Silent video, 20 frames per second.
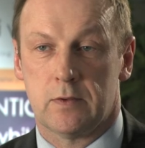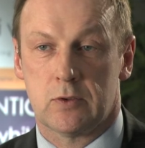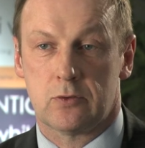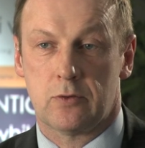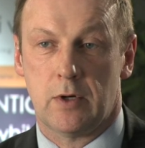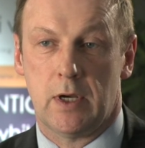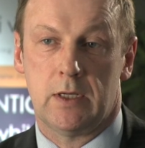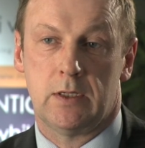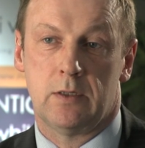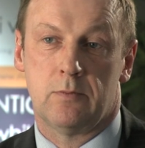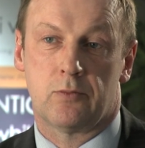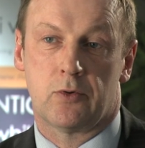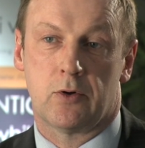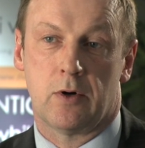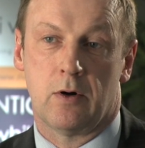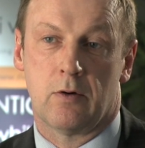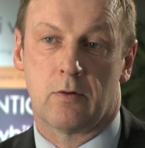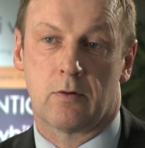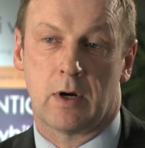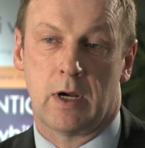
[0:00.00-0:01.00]
of the training
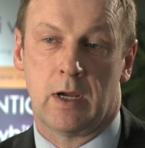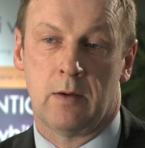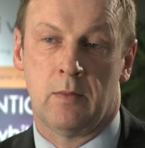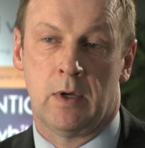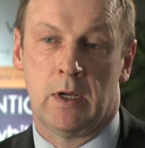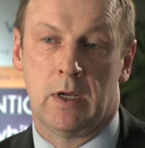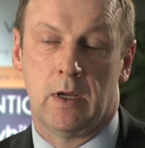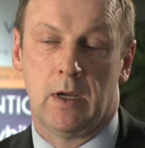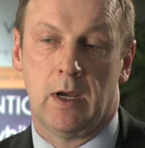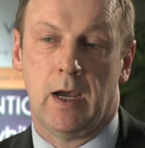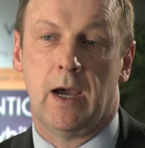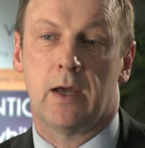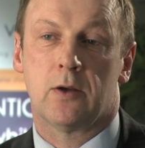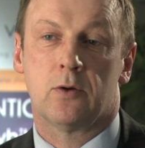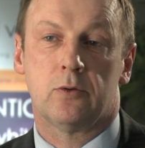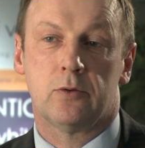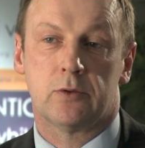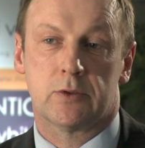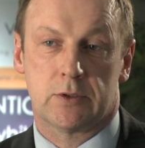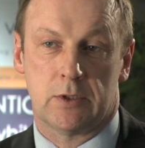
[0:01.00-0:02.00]
programme, and
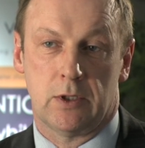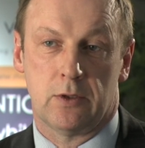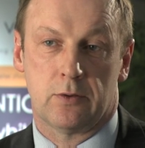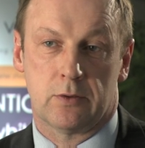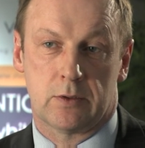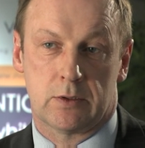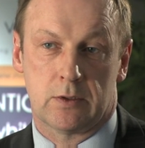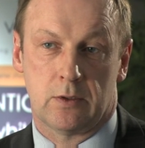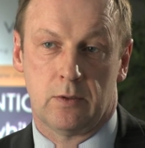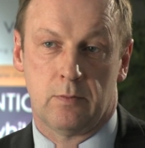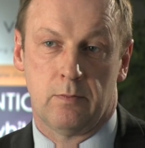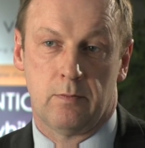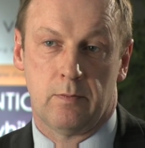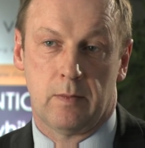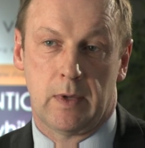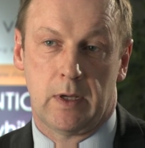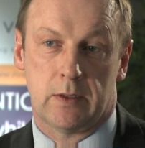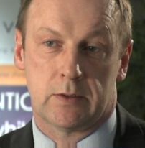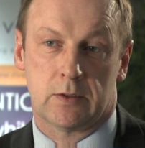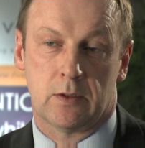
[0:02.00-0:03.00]
also
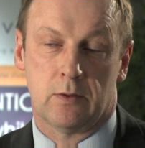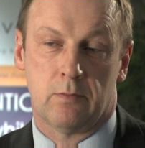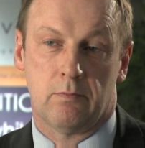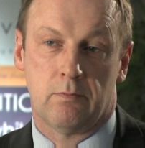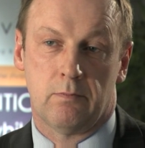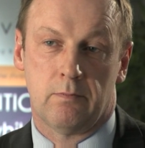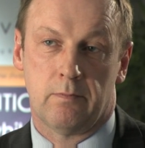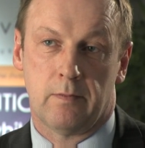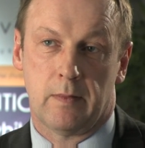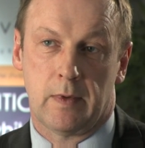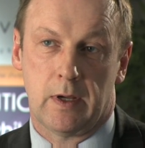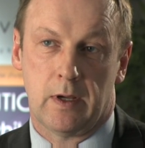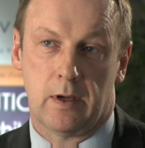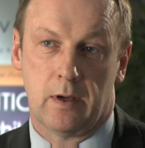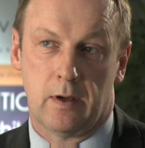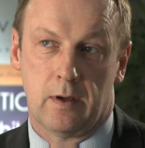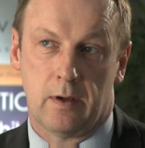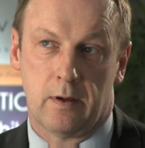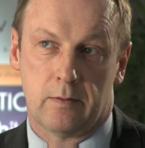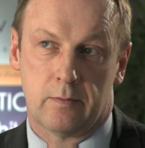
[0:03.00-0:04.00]
some
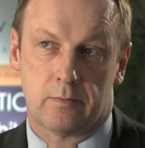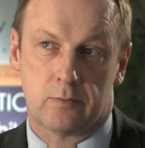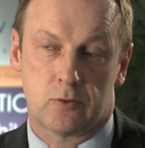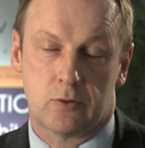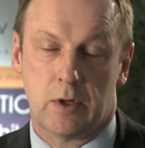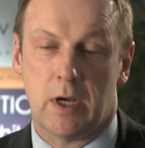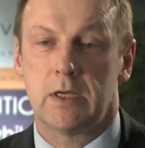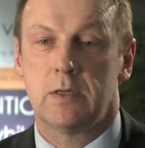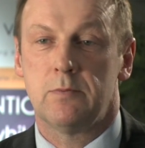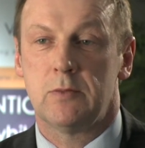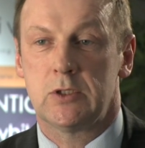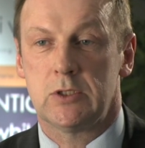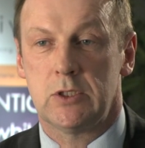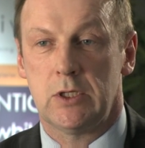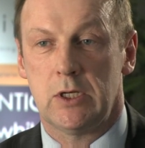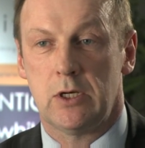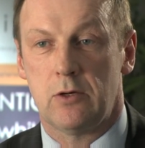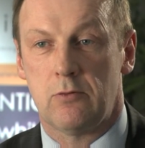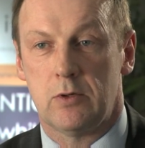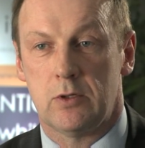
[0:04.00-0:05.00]
training
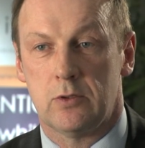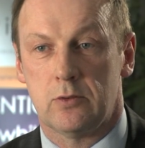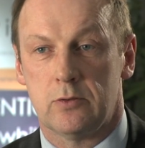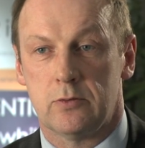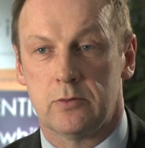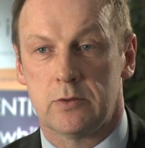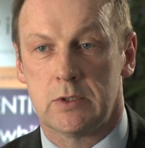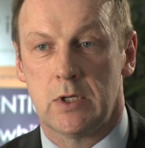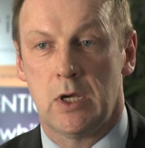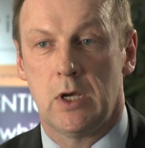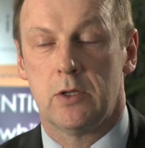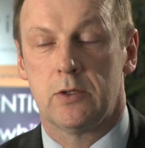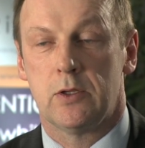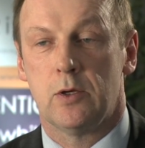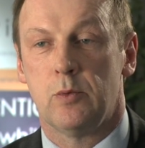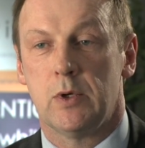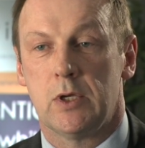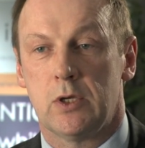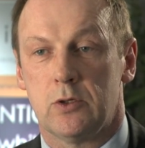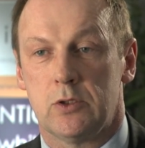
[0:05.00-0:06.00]
materials
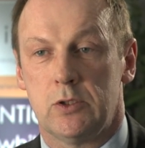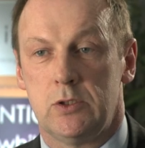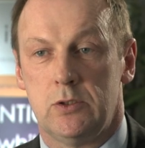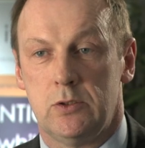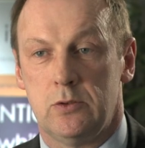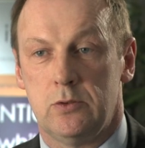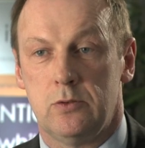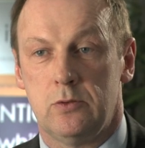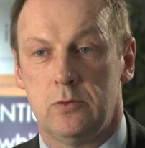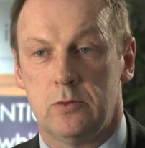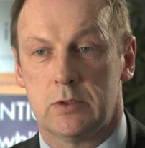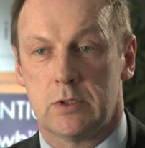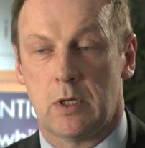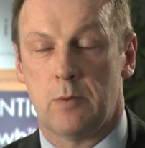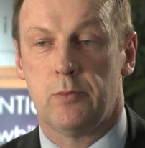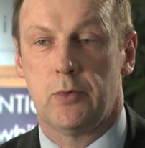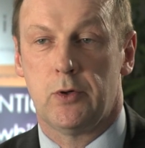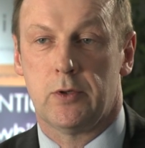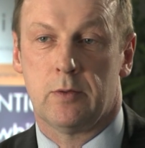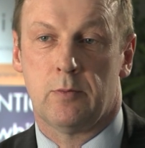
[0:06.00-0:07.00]
that we could use
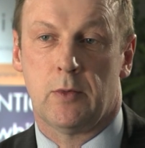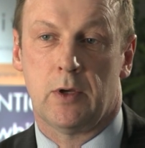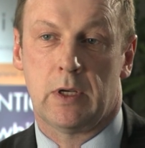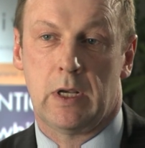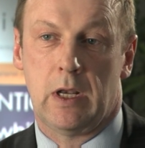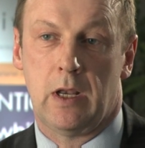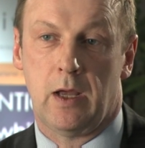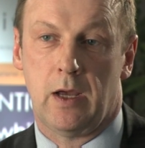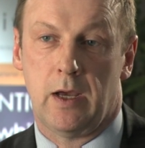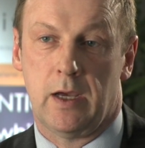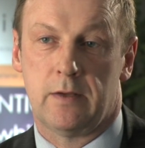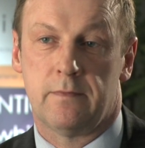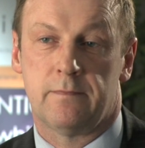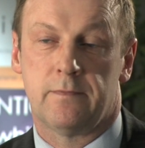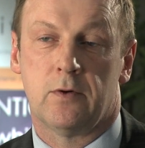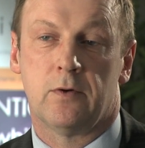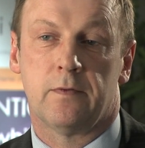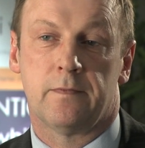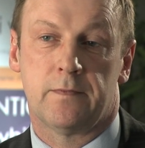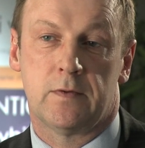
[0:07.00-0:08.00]
and put them online
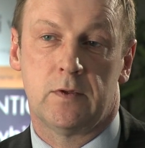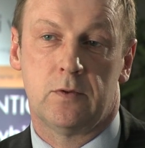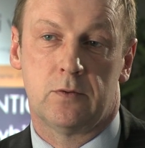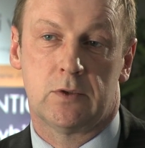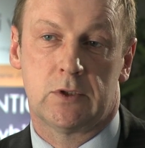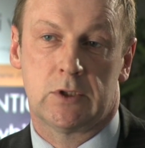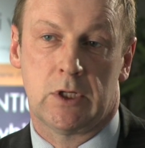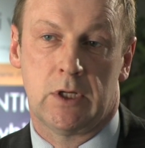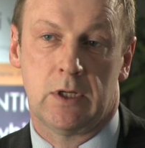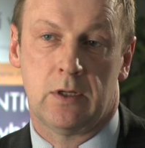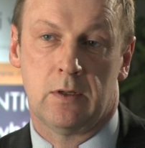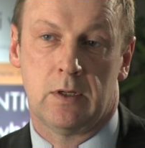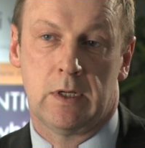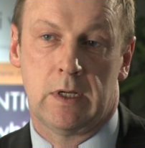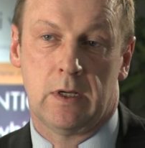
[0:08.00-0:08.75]
for future